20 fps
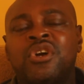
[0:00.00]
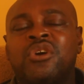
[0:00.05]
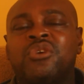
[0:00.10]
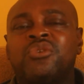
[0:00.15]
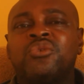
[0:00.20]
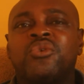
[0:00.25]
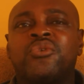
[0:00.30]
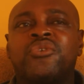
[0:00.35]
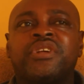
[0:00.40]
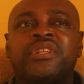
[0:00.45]

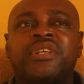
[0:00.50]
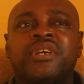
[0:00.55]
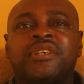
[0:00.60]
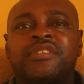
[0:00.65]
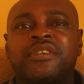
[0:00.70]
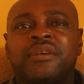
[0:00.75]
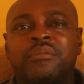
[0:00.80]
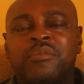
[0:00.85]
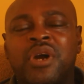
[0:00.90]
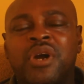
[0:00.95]
you greet them and
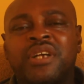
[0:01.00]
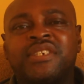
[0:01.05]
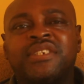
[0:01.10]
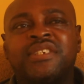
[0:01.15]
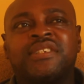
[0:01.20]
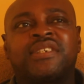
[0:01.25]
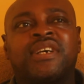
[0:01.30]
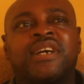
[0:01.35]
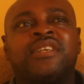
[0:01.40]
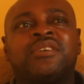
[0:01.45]
say,
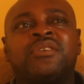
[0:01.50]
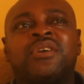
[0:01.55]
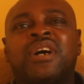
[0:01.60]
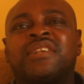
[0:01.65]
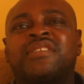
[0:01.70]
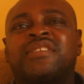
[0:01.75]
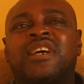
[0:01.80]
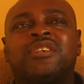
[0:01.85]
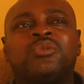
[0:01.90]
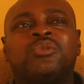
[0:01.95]
Mwachisa, they will
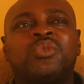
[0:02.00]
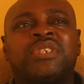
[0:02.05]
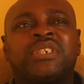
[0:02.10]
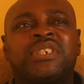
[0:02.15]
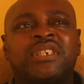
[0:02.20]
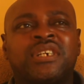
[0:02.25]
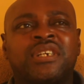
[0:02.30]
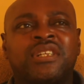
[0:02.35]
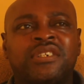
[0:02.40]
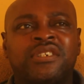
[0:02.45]
answer you with
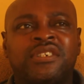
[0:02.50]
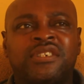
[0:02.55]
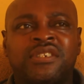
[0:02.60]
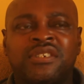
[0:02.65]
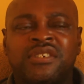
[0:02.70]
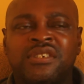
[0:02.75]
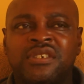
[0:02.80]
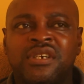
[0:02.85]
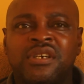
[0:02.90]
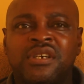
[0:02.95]
English.
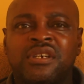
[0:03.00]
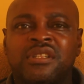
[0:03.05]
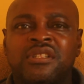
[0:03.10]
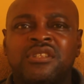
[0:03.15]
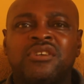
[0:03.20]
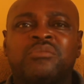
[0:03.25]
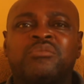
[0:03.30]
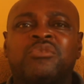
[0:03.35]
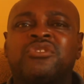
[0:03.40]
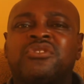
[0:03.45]
they
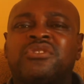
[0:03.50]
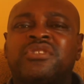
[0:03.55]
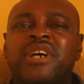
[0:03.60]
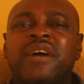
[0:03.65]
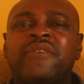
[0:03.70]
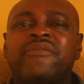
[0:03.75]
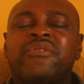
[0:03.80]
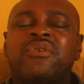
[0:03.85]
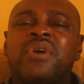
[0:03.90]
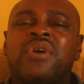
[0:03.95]
almost
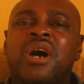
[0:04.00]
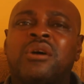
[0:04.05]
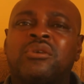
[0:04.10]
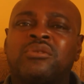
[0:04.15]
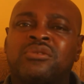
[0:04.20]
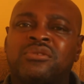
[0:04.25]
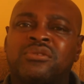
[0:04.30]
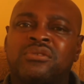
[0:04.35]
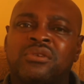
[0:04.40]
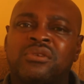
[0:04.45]
drive you out.